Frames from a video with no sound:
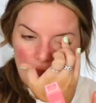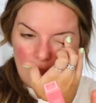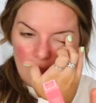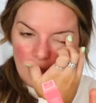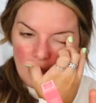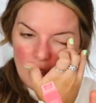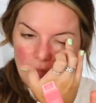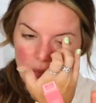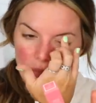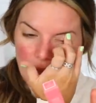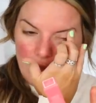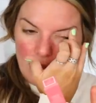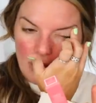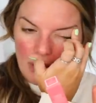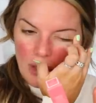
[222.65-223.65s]
Lip
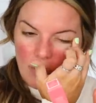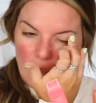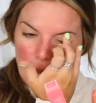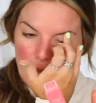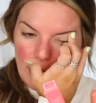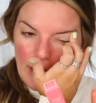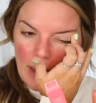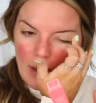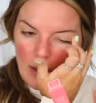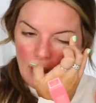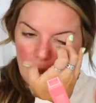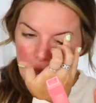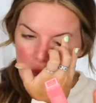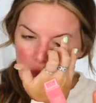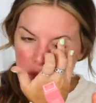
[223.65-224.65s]
Glowy
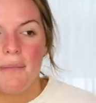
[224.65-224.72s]
Balm.